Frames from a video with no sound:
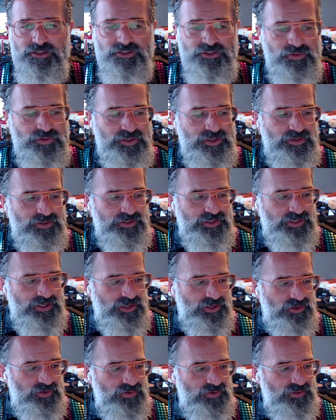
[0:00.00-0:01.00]
so here you
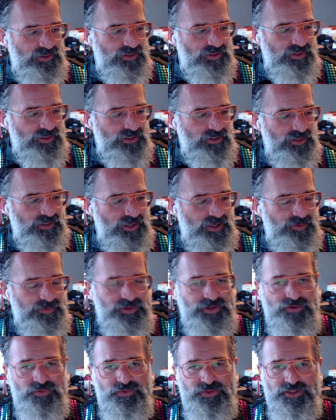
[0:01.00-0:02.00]
go. I'm
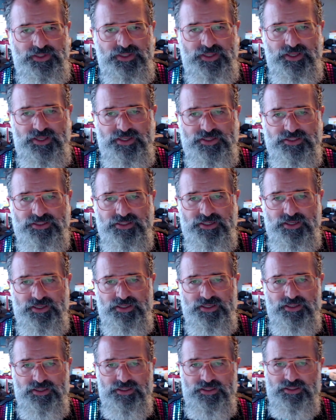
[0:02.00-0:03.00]
going to read the
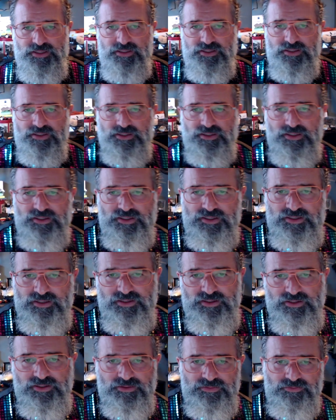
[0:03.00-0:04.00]
essay
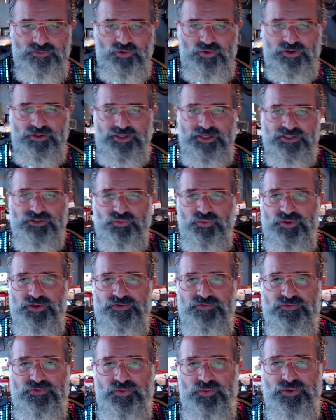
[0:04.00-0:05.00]
more or less
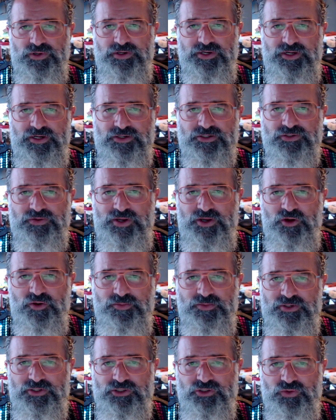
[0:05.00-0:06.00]
word for word here, so I
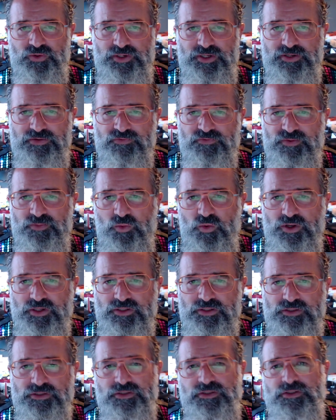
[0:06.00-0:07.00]
hope you enjoy it. From
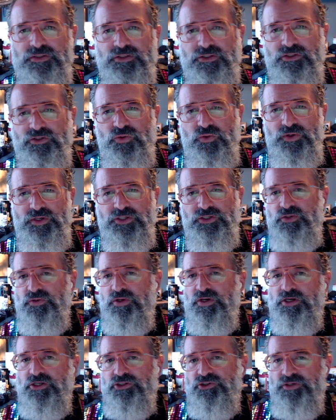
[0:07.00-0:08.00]
one story
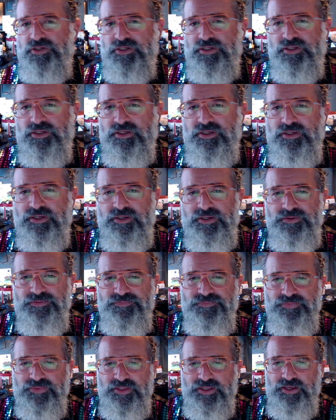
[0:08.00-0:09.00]
to 100,
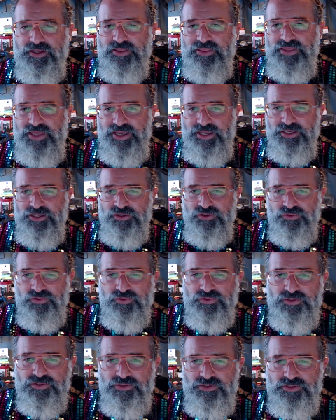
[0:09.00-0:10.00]
a thank
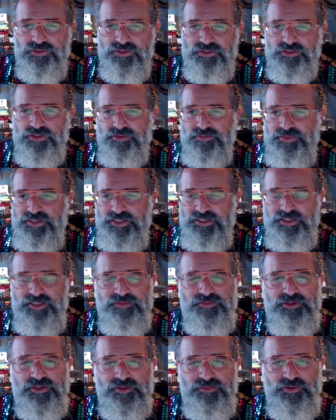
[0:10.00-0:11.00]
you to the
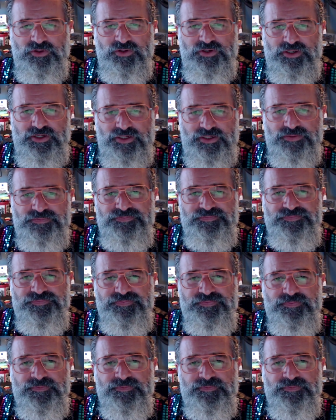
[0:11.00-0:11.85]
Medium community.